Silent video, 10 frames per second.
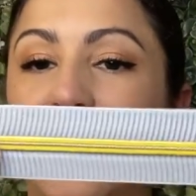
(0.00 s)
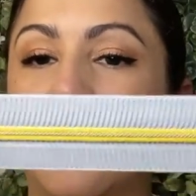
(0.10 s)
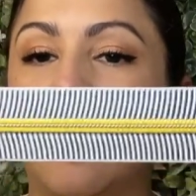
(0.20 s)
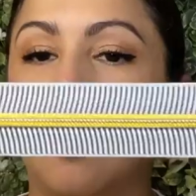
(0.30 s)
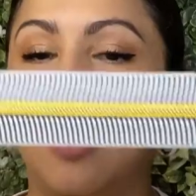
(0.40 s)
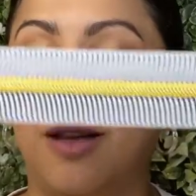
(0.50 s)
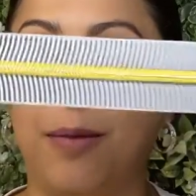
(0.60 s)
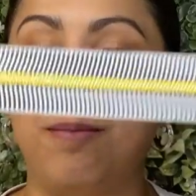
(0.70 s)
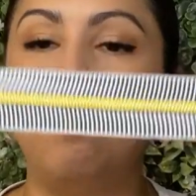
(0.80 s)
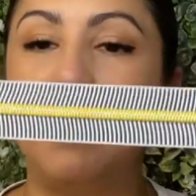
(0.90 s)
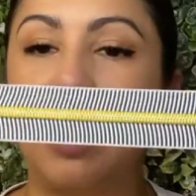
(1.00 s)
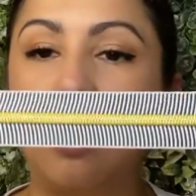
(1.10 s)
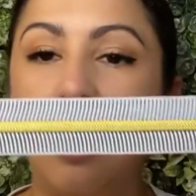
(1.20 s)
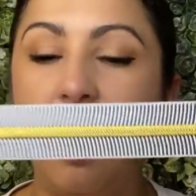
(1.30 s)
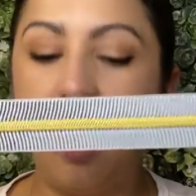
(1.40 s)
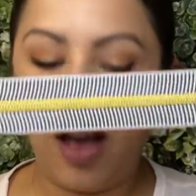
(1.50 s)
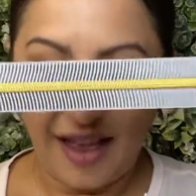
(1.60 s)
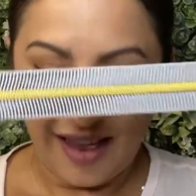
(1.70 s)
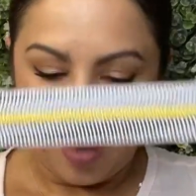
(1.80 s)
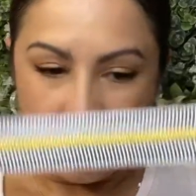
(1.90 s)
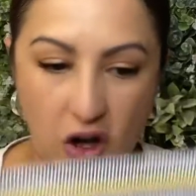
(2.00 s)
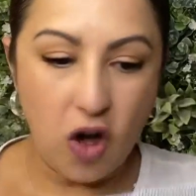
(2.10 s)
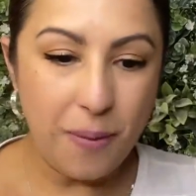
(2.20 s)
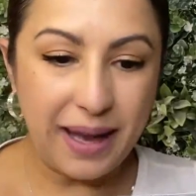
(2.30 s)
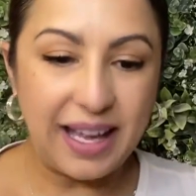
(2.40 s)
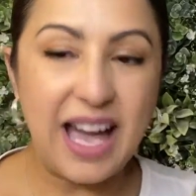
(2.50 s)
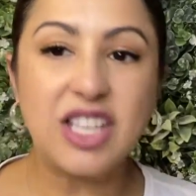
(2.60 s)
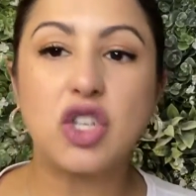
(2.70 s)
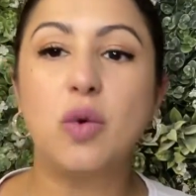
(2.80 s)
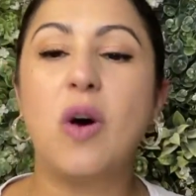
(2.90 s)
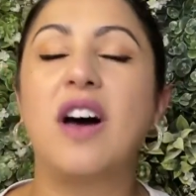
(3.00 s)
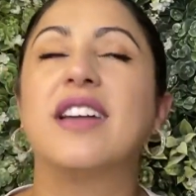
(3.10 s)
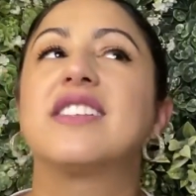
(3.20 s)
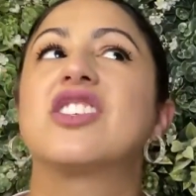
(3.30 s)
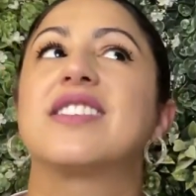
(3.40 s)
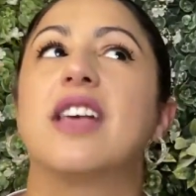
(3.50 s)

in the middle oh my gosh, you all, it's just